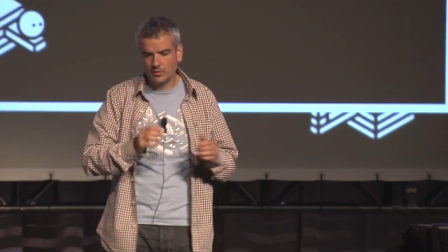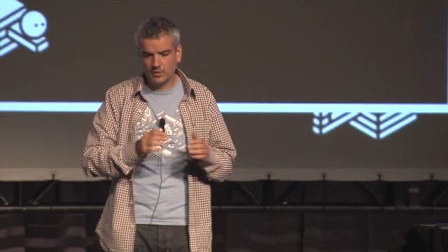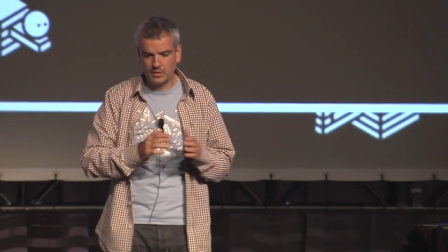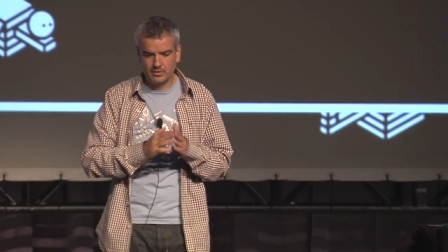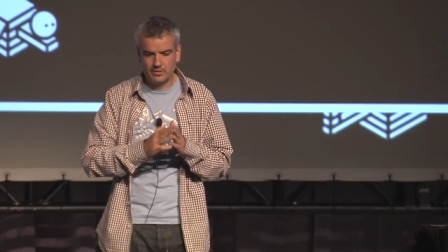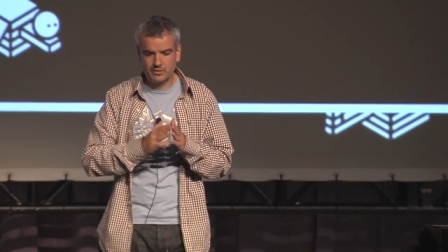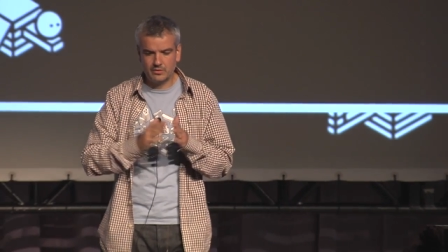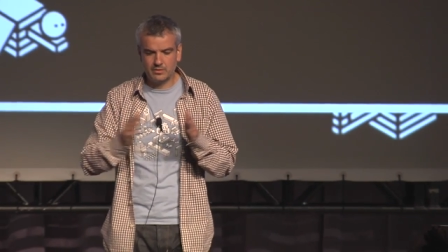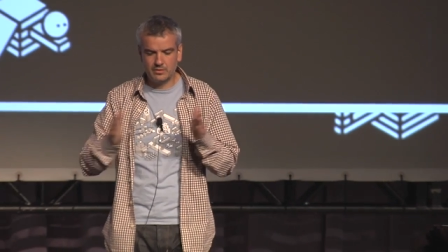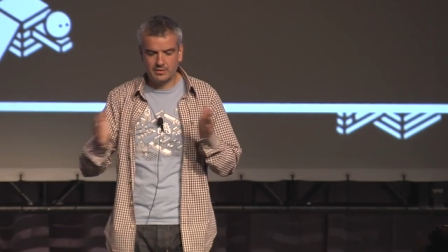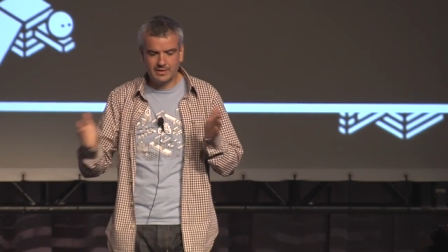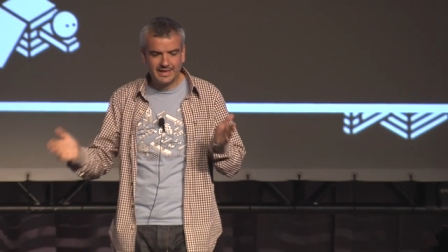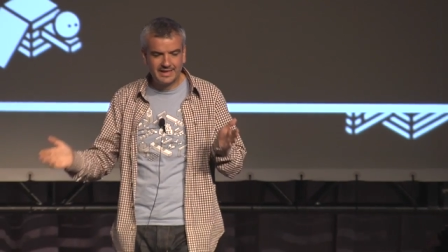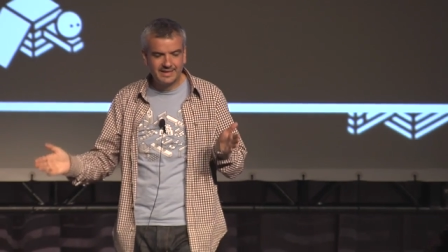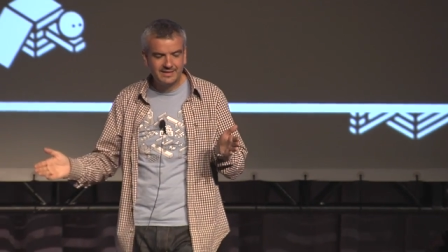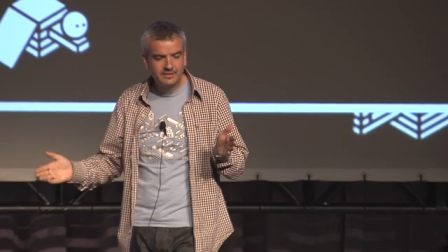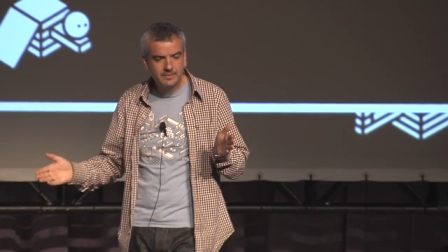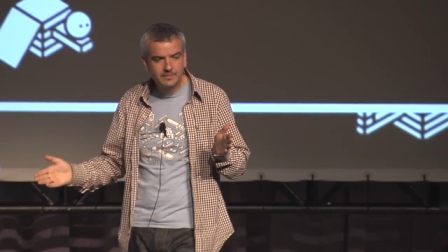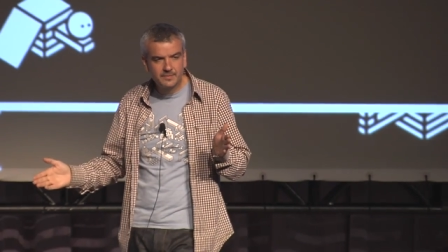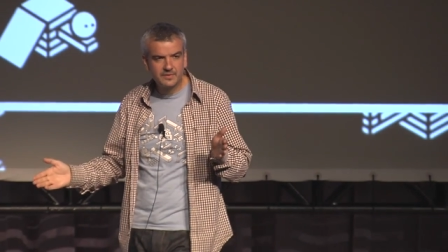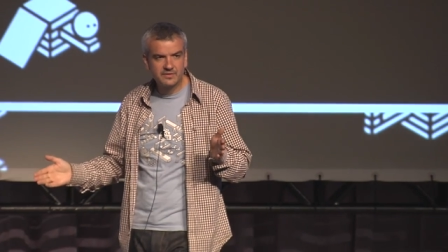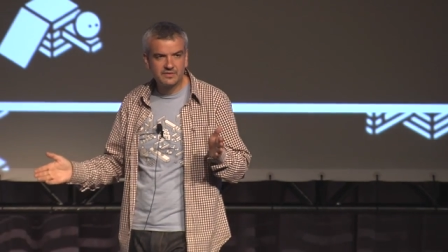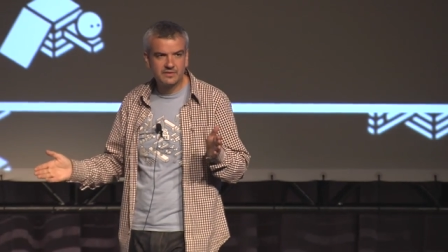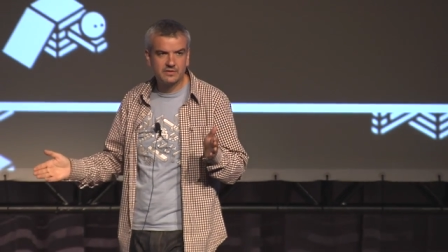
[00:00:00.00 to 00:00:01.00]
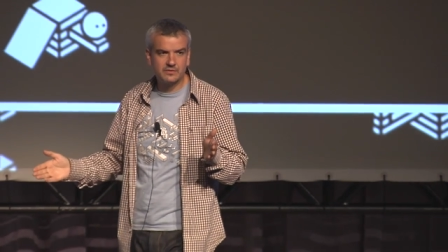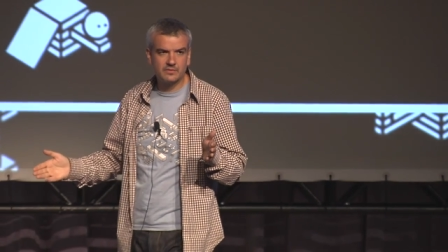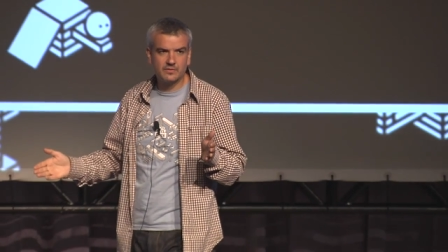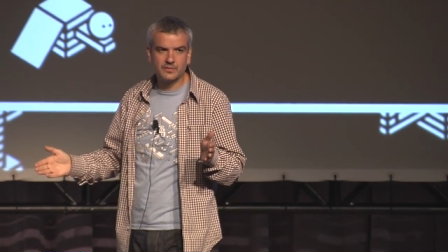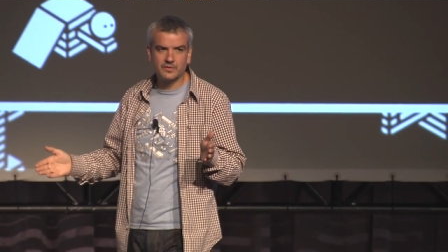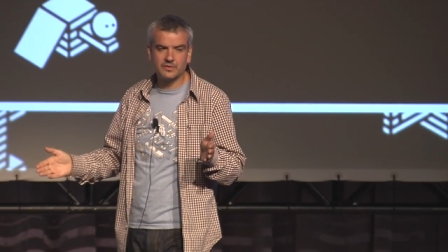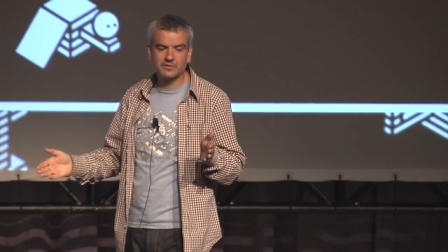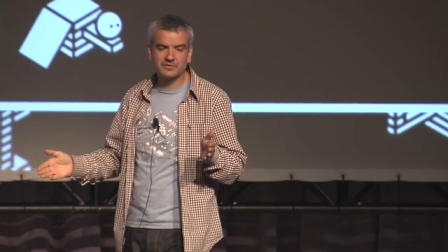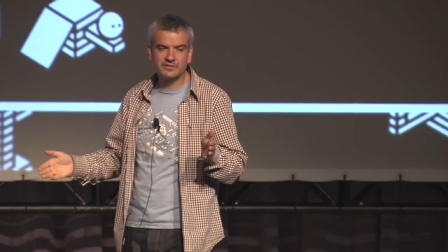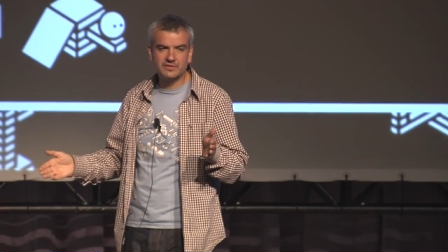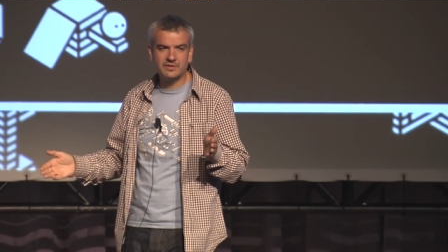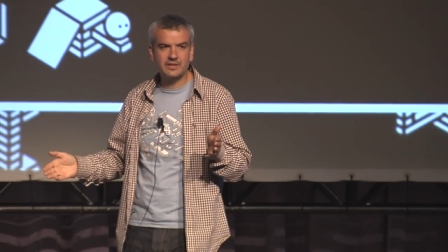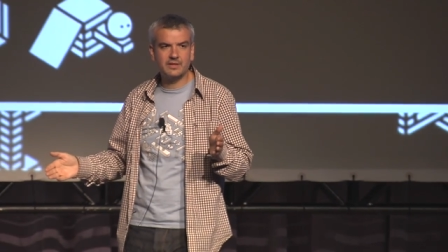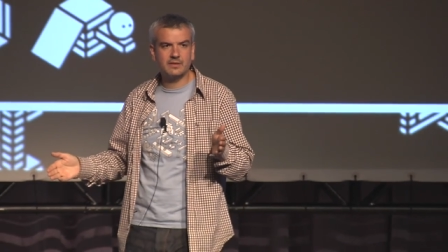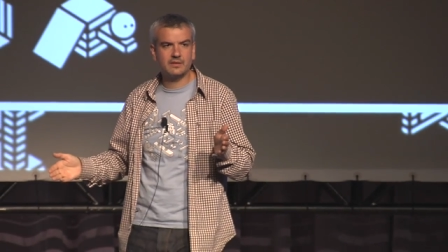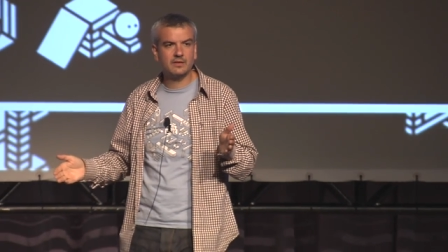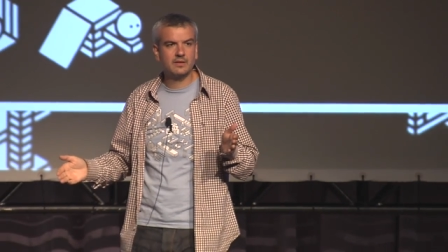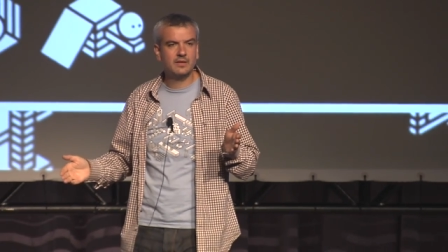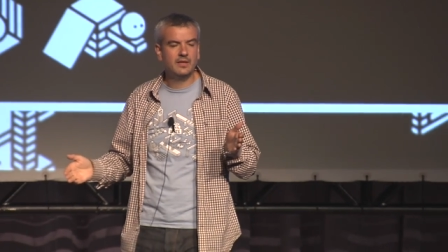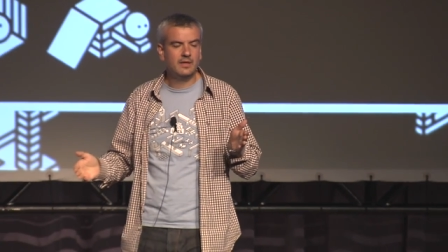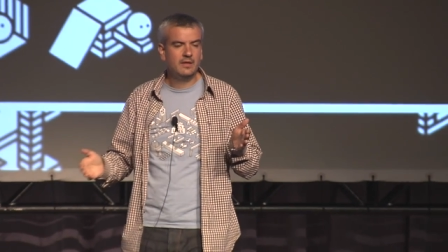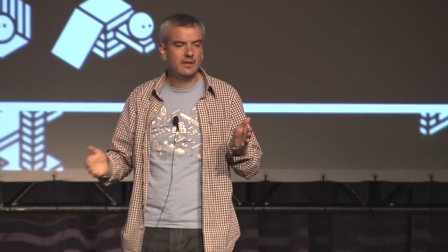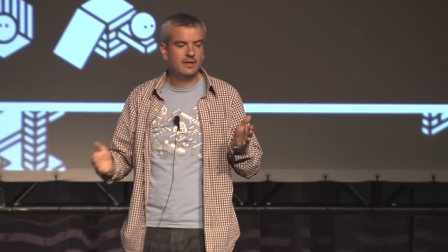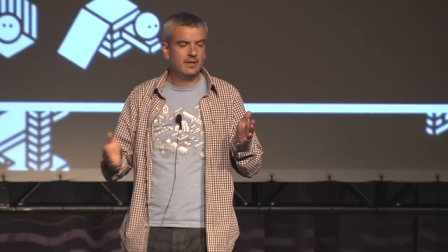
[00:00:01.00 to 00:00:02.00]
well, 90% of your
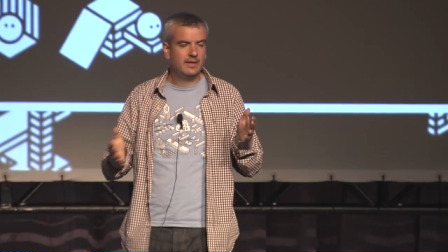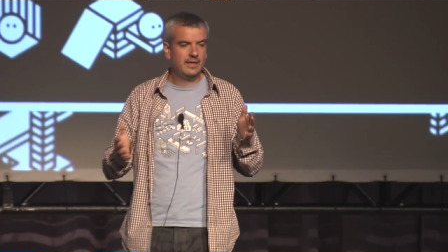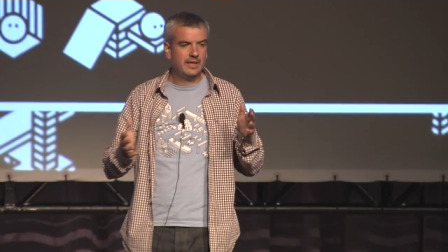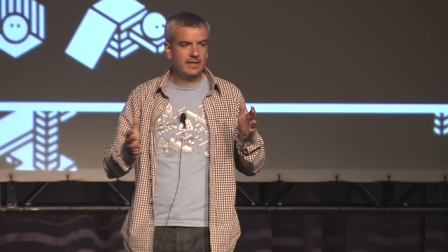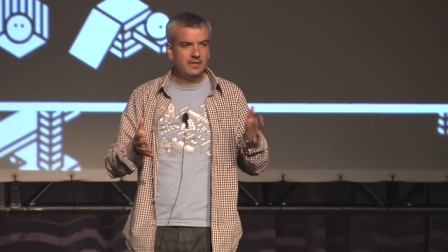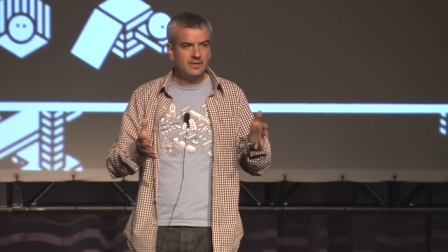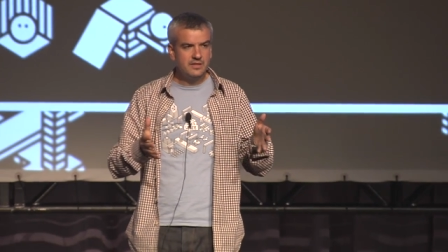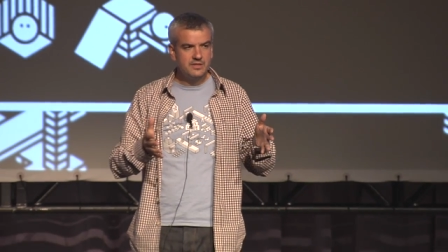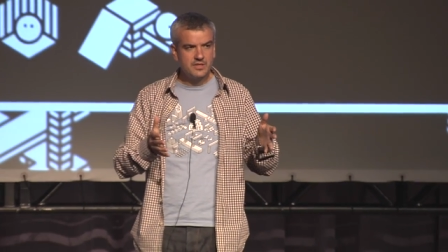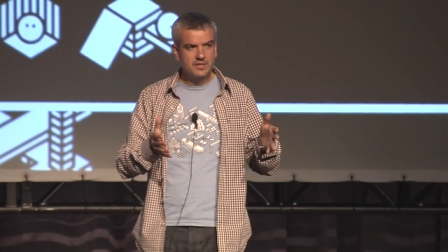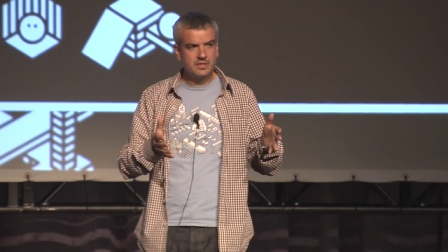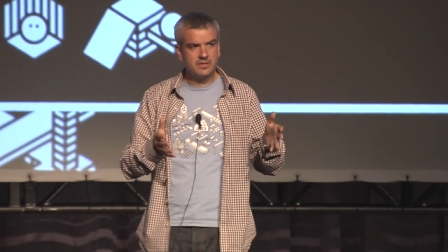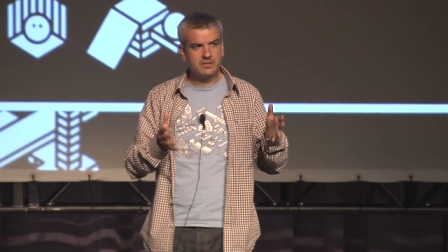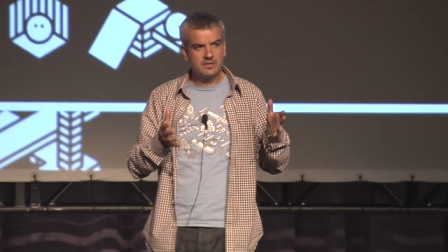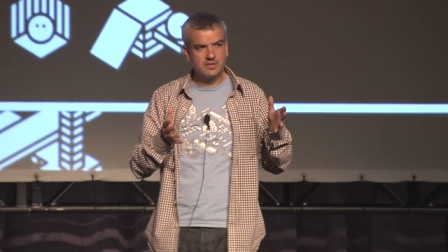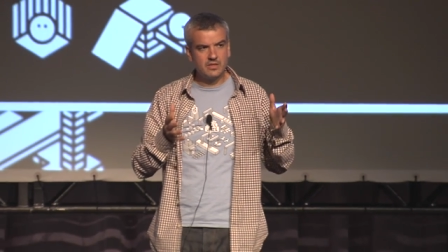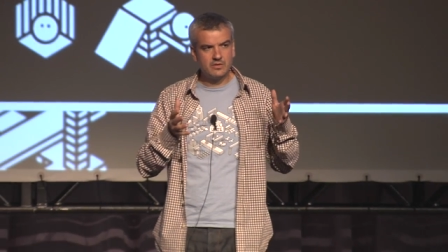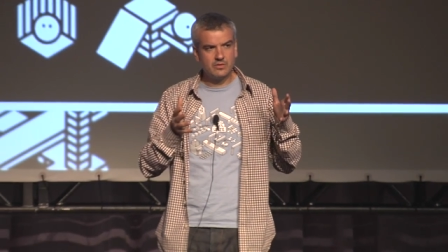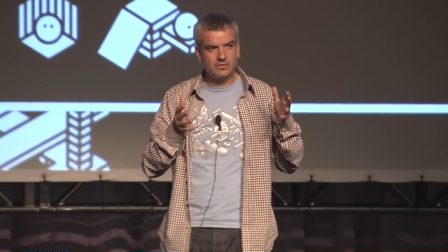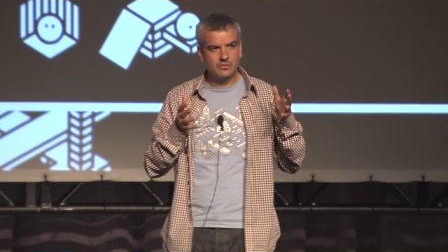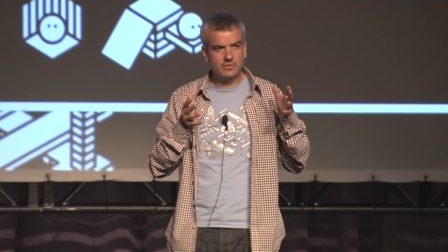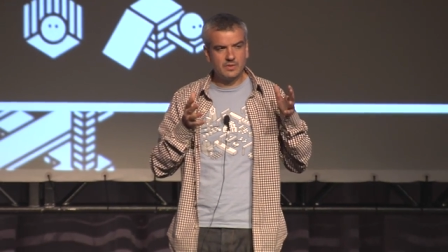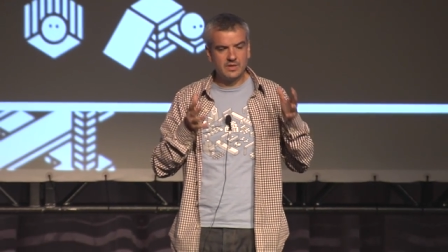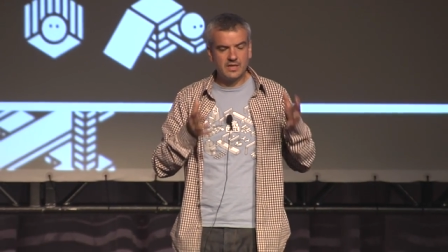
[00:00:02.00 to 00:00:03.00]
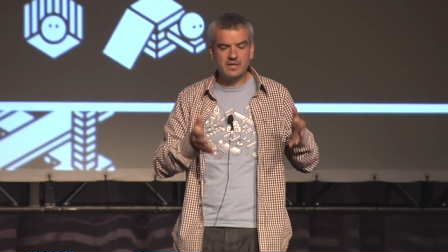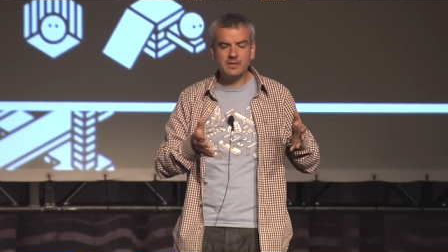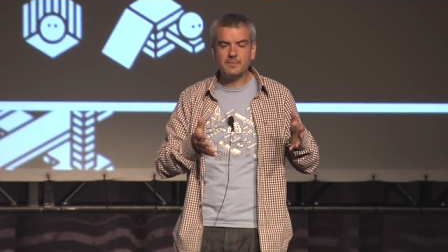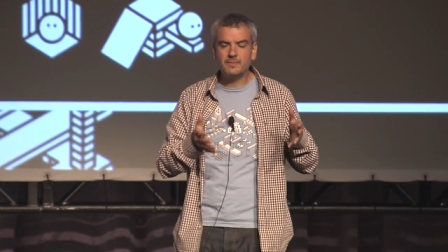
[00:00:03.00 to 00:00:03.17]
scene, any change that you do in any